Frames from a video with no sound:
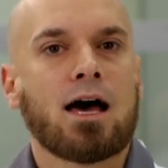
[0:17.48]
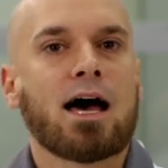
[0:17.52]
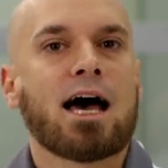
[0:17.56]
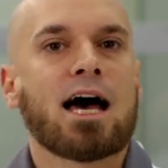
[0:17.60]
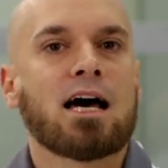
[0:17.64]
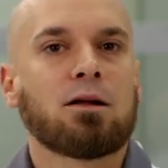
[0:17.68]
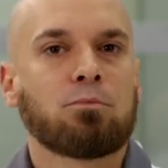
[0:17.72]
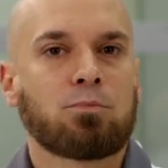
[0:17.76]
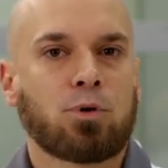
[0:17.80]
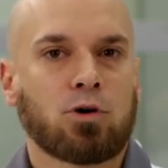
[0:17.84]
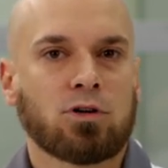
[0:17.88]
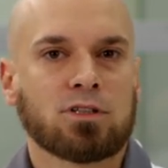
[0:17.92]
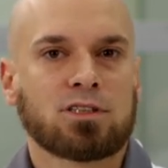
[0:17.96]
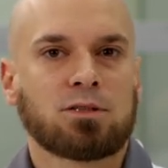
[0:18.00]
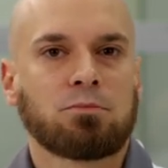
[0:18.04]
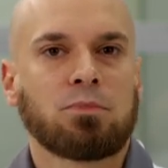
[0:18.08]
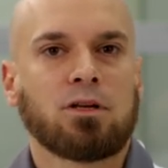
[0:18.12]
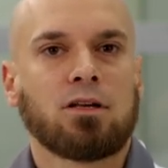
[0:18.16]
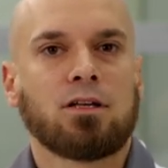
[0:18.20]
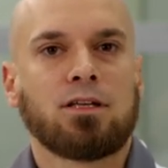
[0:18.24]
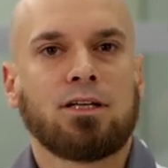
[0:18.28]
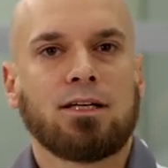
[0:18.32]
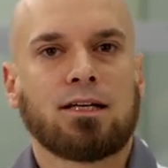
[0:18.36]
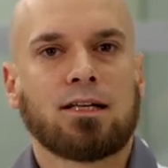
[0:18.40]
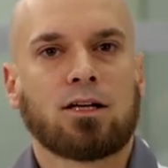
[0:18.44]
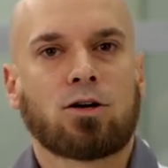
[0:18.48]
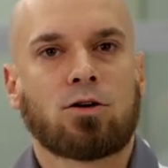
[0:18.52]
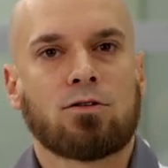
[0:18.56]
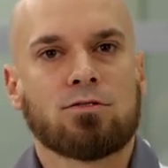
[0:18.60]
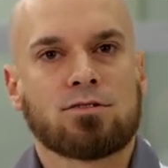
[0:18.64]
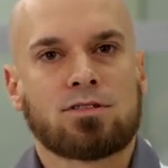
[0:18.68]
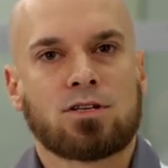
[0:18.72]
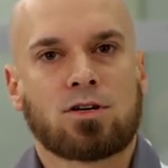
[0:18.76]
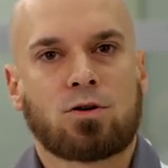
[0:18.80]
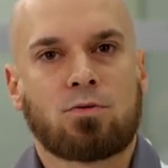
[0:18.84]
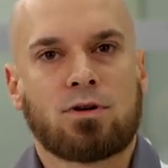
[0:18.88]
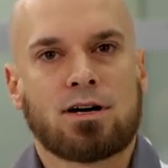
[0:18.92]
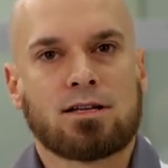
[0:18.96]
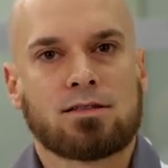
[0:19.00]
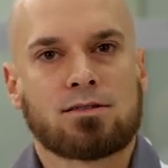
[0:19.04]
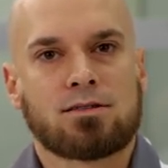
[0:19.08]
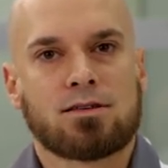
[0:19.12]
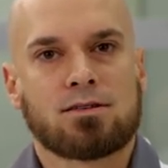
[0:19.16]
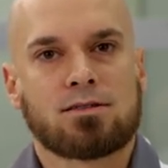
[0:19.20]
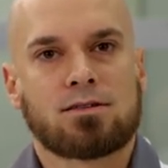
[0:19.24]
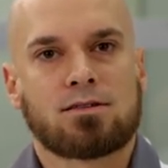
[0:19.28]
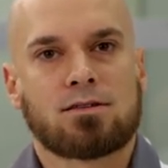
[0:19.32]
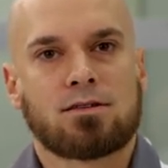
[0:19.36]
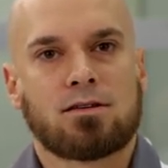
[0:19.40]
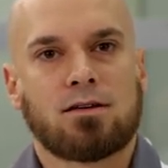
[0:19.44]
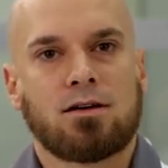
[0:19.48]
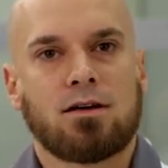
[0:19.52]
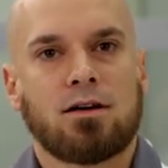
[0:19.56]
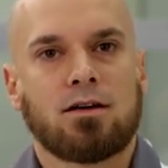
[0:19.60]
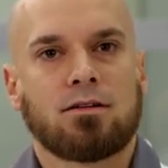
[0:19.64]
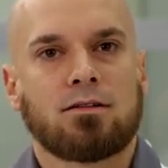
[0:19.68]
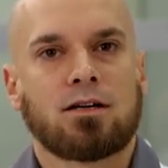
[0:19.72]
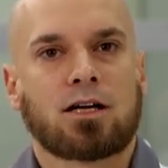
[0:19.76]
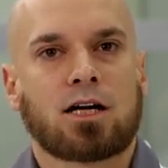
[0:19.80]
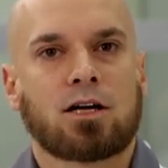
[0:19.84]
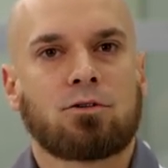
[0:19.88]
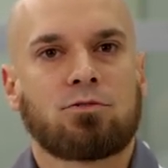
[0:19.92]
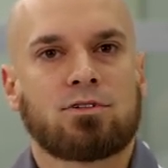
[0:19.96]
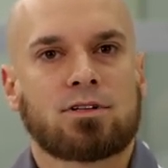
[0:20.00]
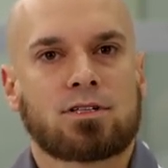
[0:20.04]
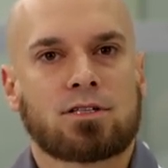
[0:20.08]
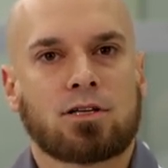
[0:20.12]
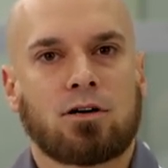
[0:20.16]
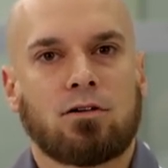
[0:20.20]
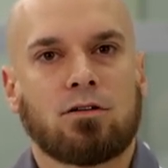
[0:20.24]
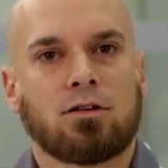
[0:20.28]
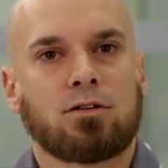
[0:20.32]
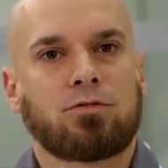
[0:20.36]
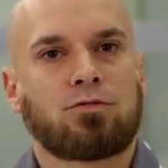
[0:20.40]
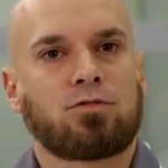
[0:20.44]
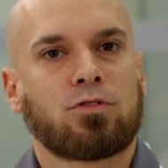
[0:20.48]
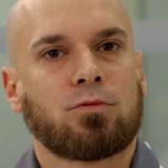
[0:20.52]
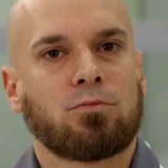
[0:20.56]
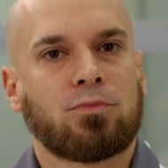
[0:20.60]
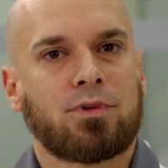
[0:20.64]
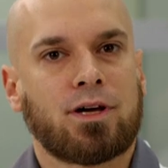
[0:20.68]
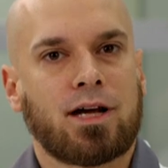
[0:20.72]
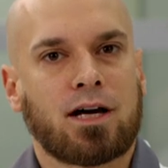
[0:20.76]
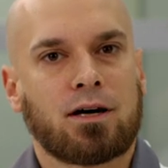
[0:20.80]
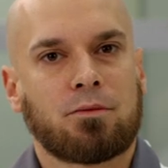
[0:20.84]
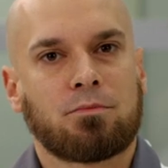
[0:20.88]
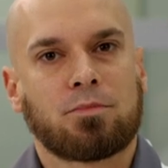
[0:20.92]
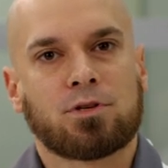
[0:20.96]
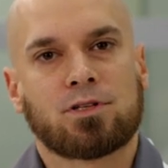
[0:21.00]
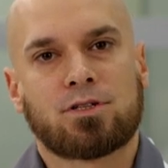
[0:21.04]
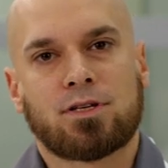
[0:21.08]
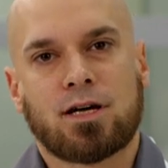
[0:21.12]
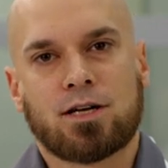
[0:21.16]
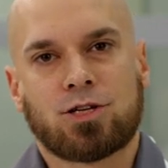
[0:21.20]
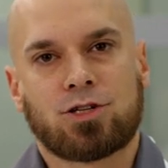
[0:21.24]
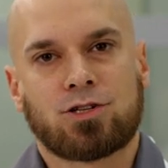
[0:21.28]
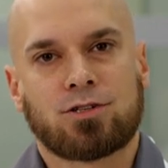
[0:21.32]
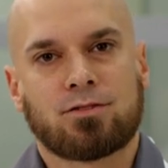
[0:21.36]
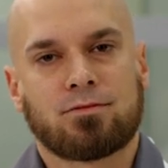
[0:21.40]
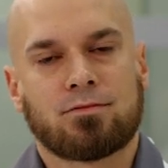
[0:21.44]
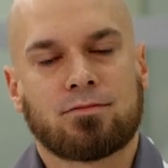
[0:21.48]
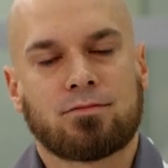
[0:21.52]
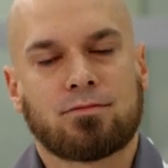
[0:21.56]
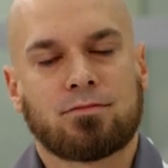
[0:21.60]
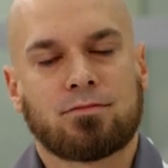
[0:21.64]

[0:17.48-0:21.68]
and possible legal consequences that can result from their possession.